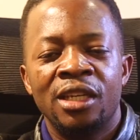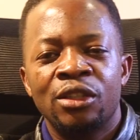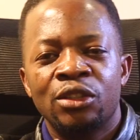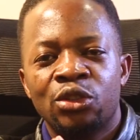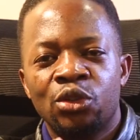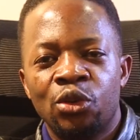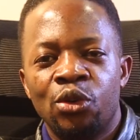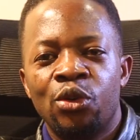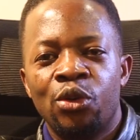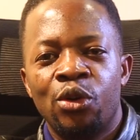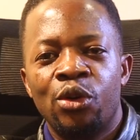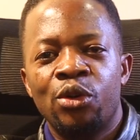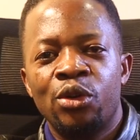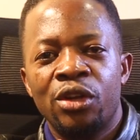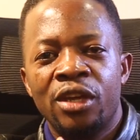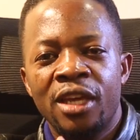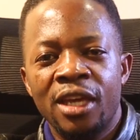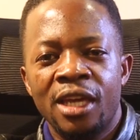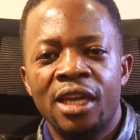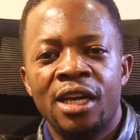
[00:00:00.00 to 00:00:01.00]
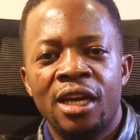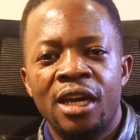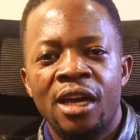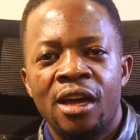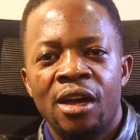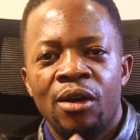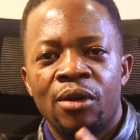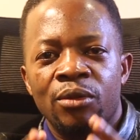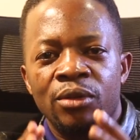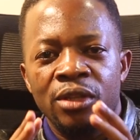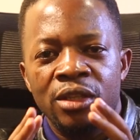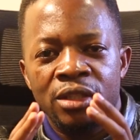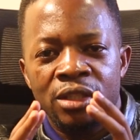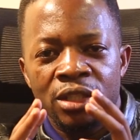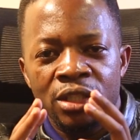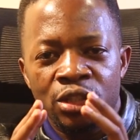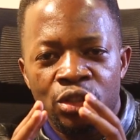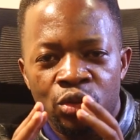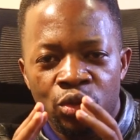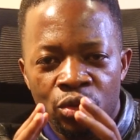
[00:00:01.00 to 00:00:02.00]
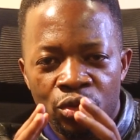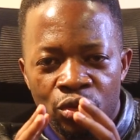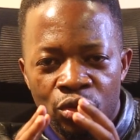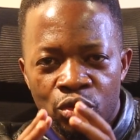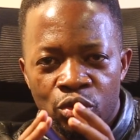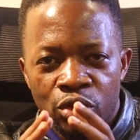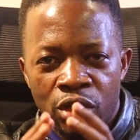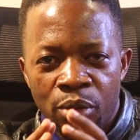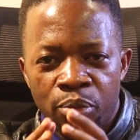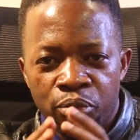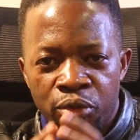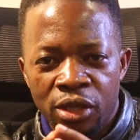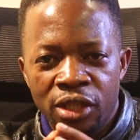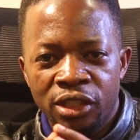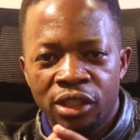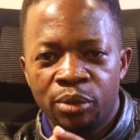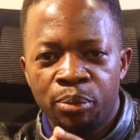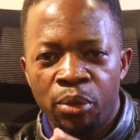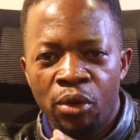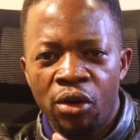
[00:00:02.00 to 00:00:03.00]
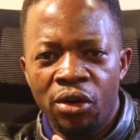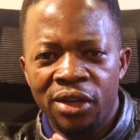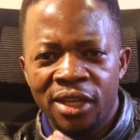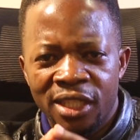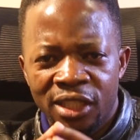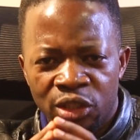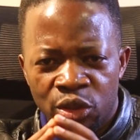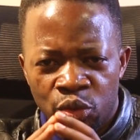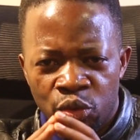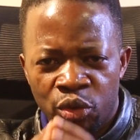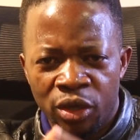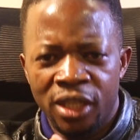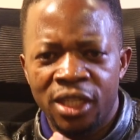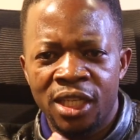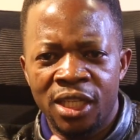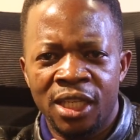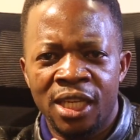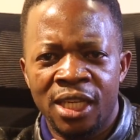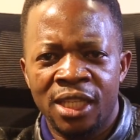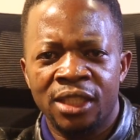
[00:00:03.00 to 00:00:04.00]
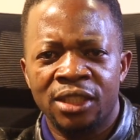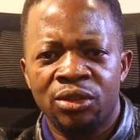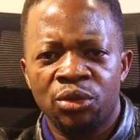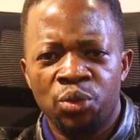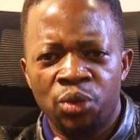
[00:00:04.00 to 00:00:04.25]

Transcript: So here, the principle is readiness.